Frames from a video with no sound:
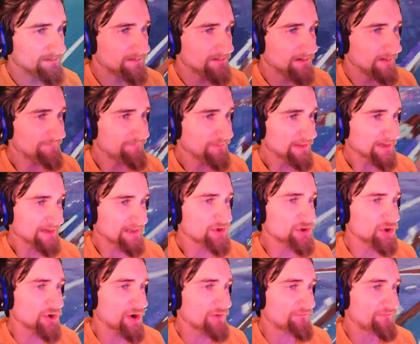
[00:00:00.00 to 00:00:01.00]
I feel like you
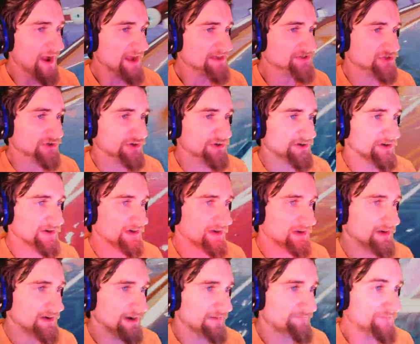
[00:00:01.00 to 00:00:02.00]
could go faster.
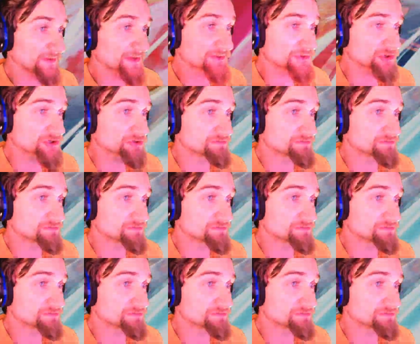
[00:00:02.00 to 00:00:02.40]
I feel like there's